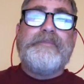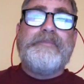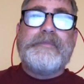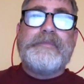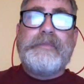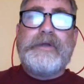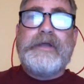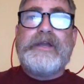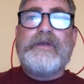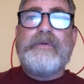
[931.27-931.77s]

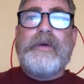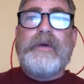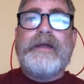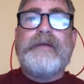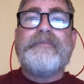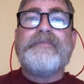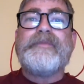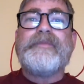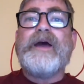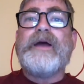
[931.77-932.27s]
But anyway,
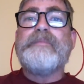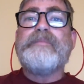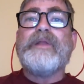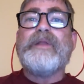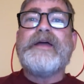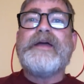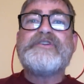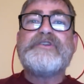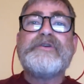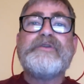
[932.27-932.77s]
God
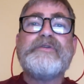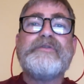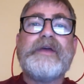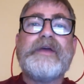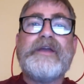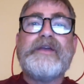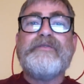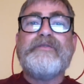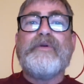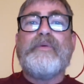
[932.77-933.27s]
bless you.
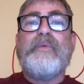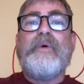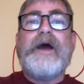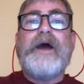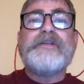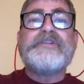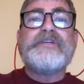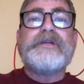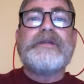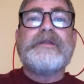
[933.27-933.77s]
Thank you for
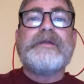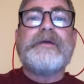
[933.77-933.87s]
watching.